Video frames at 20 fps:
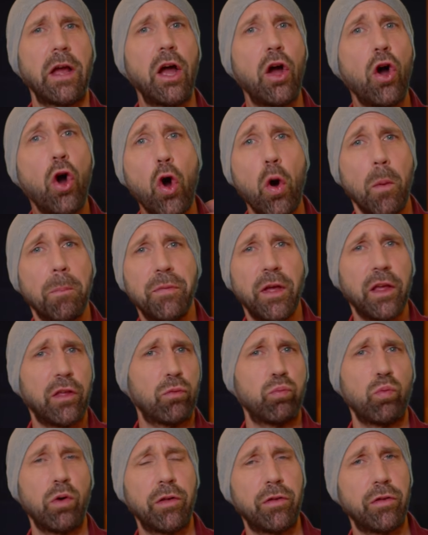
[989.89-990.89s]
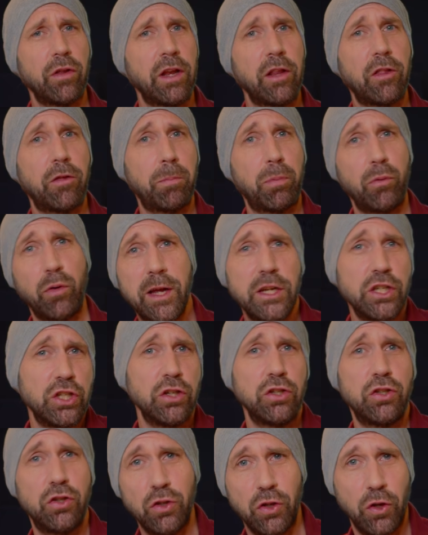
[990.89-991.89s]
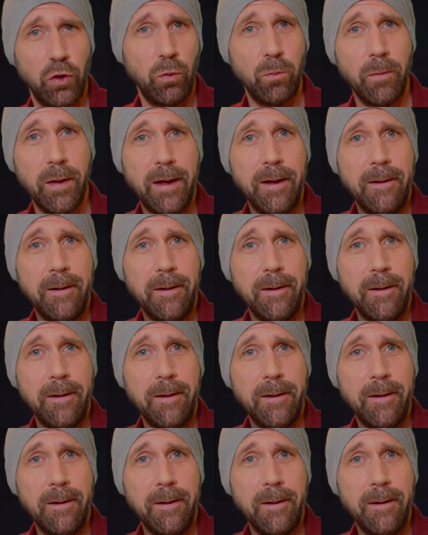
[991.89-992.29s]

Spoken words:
I hope this was an inspiration to you